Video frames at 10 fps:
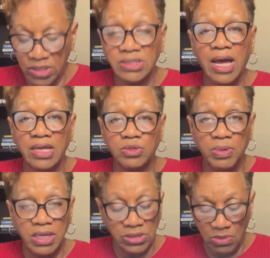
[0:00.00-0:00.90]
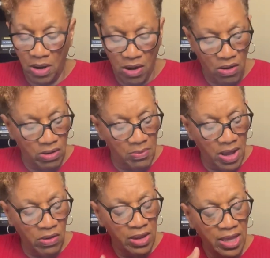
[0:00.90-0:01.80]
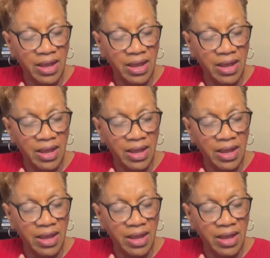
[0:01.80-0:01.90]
is God speaking to my heart about,